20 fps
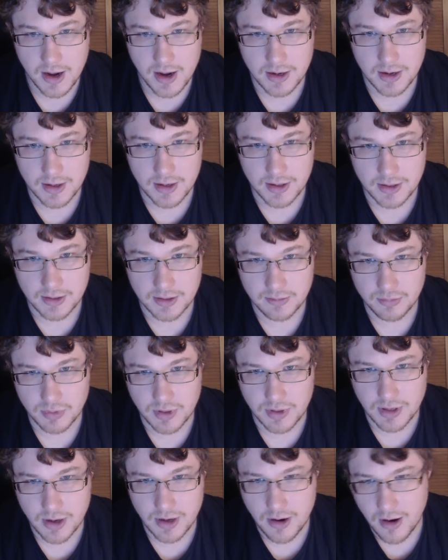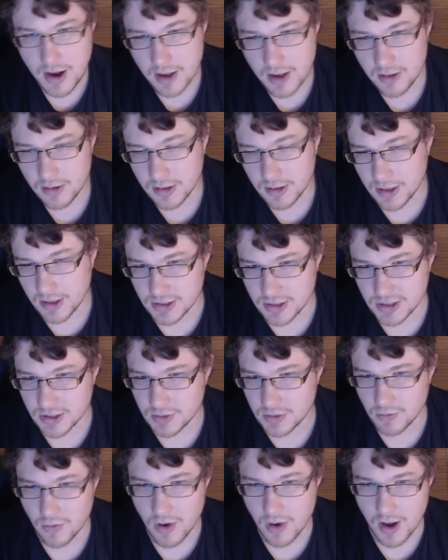But I look at it as
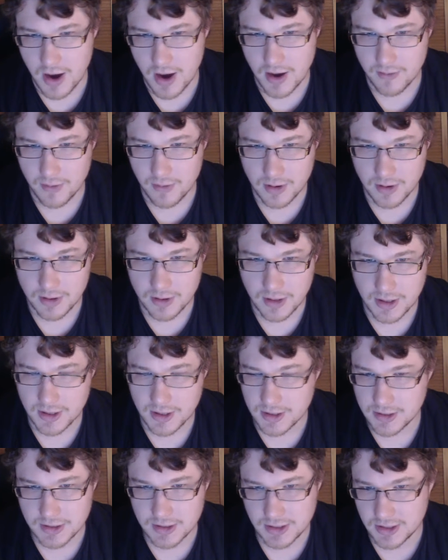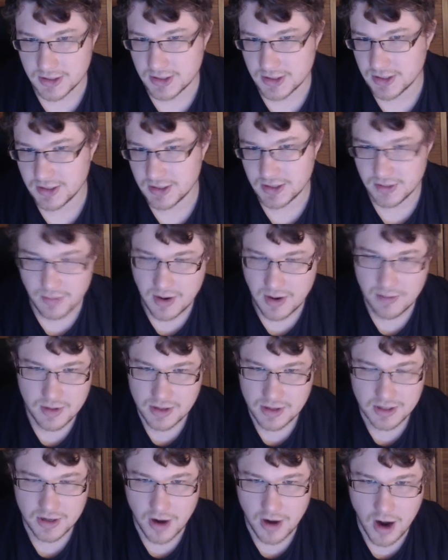just whatever. Like it's a meme
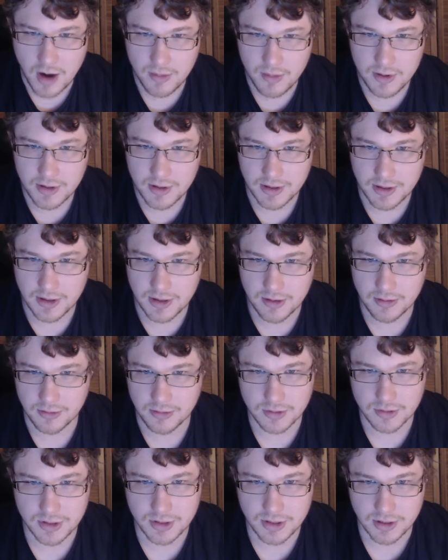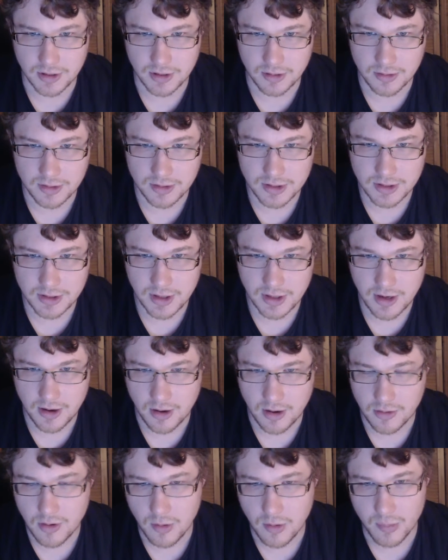that's commonly used, so it's
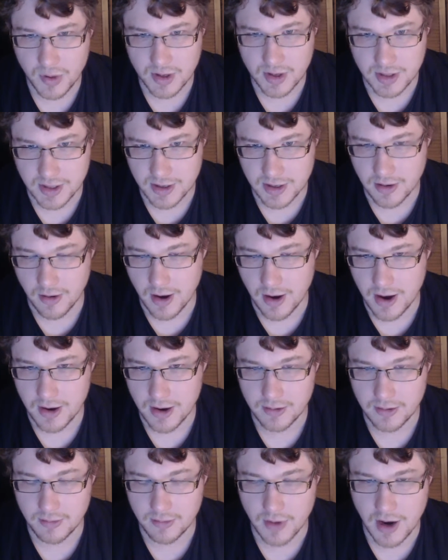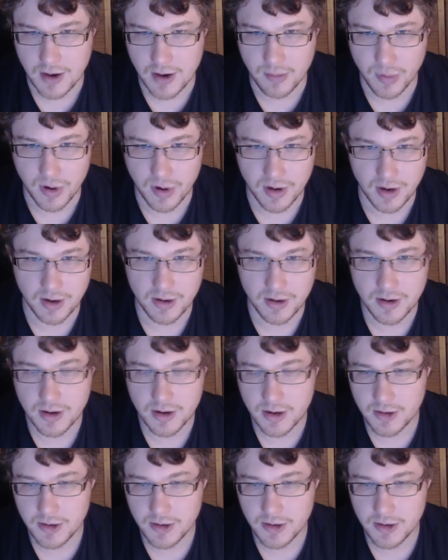no big deal, in my opinion.